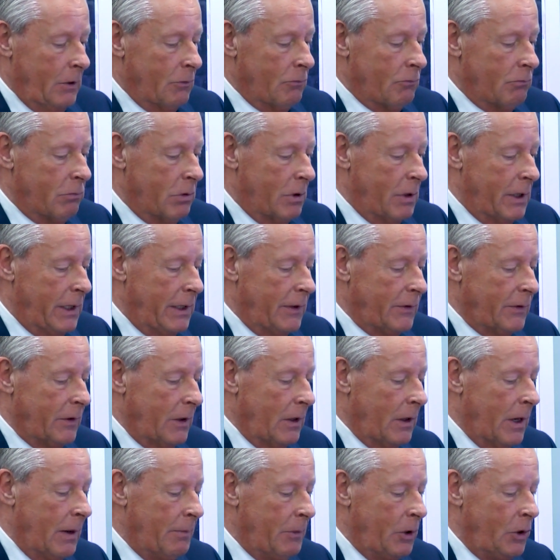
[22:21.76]
Right.
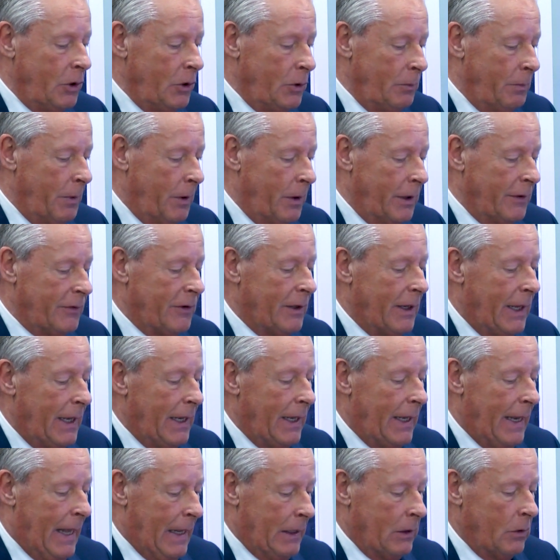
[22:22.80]
I'm a new buy-to-let
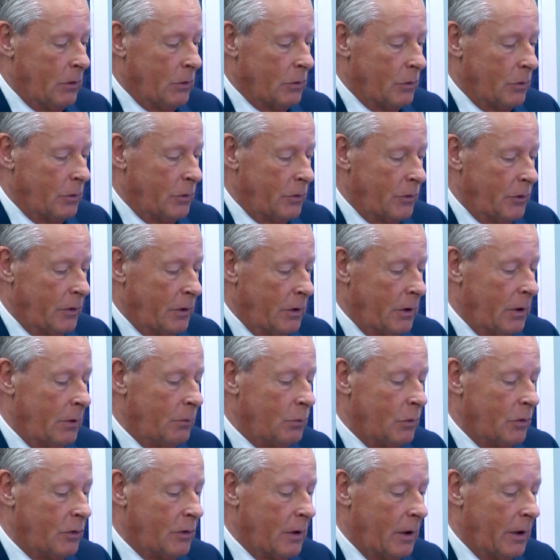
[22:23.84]
landlord
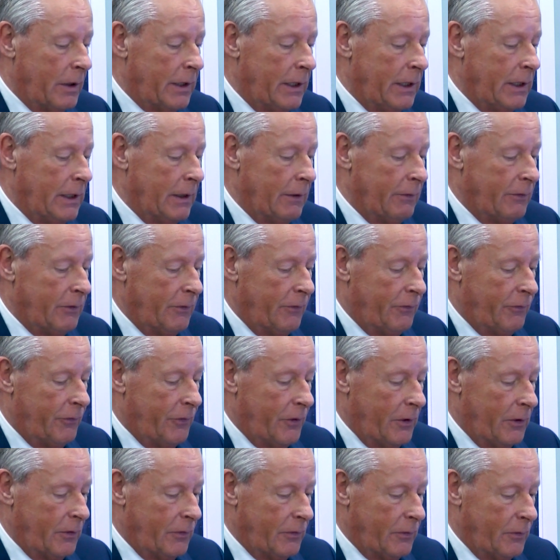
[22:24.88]
and was lucky enough to
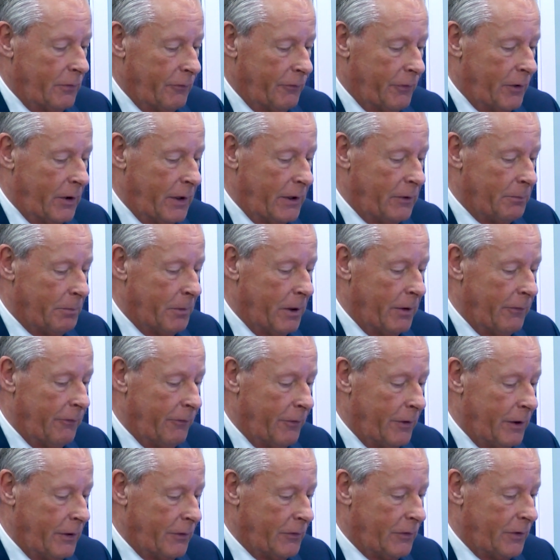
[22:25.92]
find my
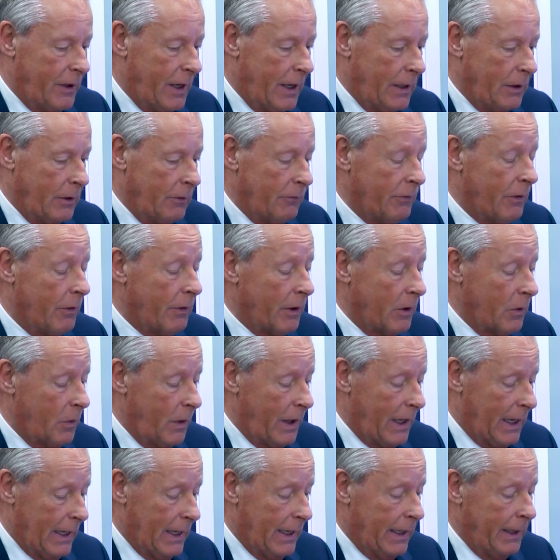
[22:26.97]
first tenant very
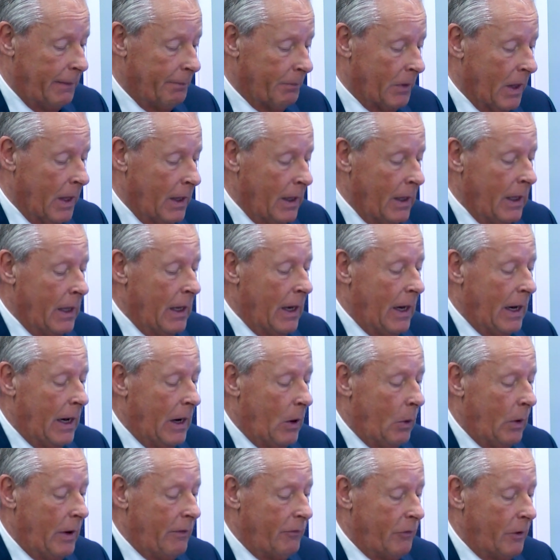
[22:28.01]
quickly.
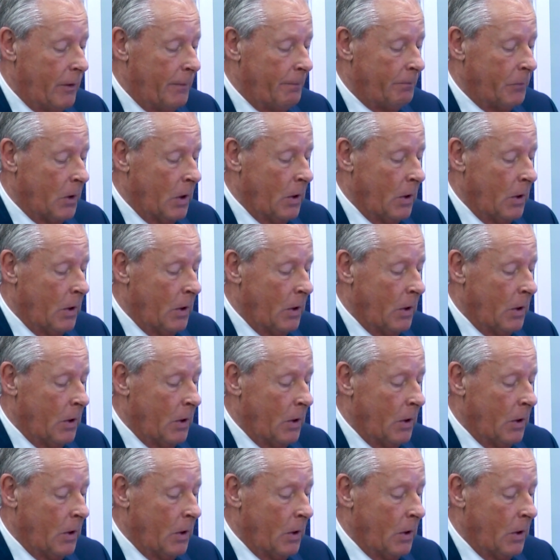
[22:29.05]
However,